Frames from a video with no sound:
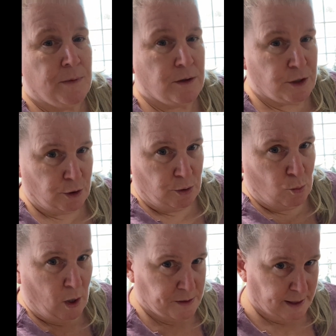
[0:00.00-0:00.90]
to,
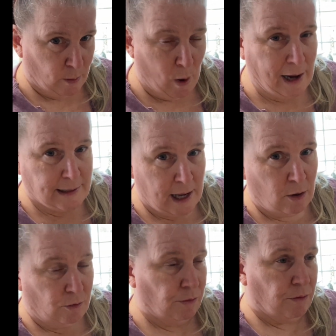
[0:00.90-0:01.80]
once I whack
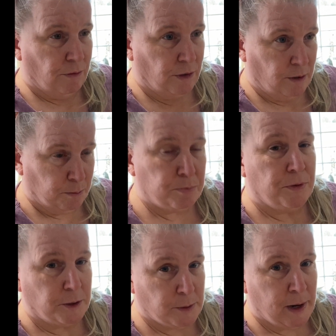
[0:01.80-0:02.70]
down the
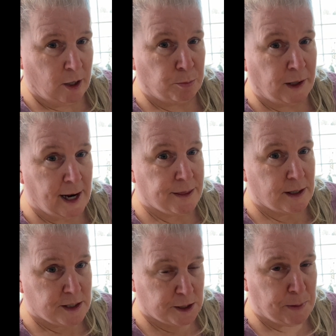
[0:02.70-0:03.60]
tomato plant
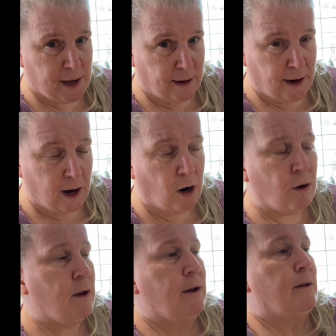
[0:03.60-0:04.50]
that's spent now,
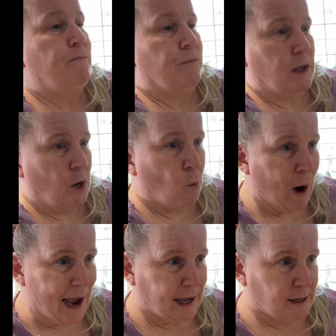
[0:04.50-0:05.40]
you know,
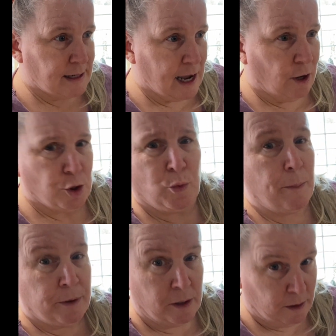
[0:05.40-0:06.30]
whack it down. Do I
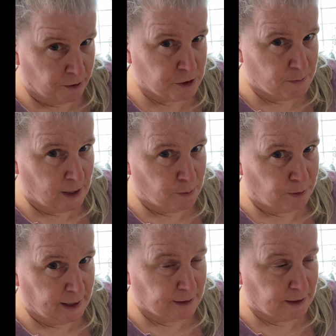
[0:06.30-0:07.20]
put another tomato
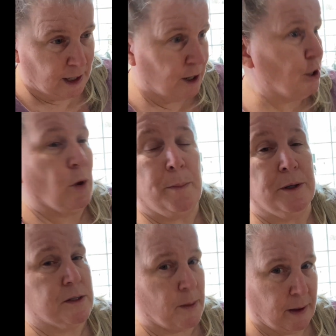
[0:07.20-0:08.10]
plant there? Do I
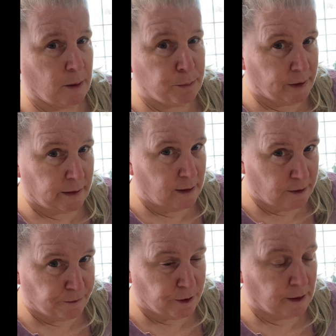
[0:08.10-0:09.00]
put something completely
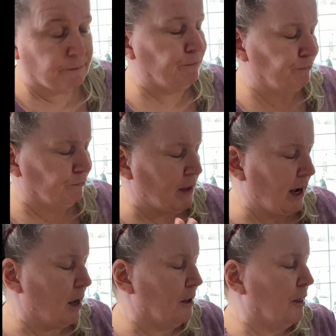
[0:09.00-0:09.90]
different? That
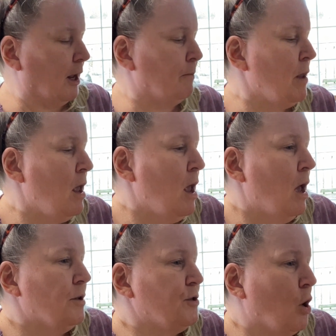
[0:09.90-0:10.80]
kind of thing.
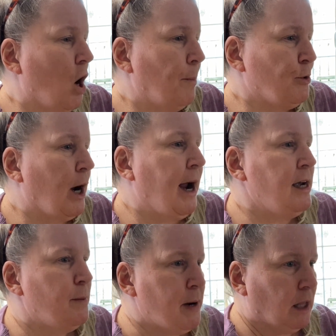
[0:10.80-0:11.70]
So I'm trying
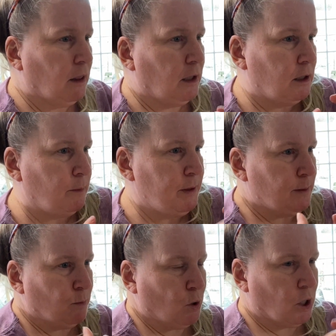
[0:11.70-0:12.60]
to be a little bit
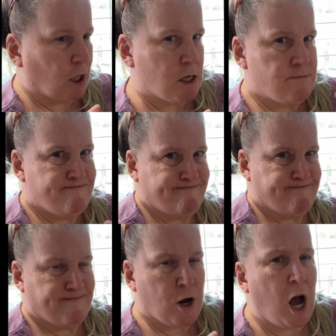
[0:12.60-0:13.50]
more
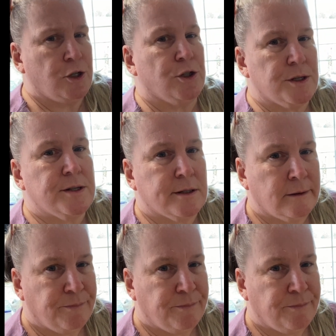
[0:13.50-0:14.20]
conscious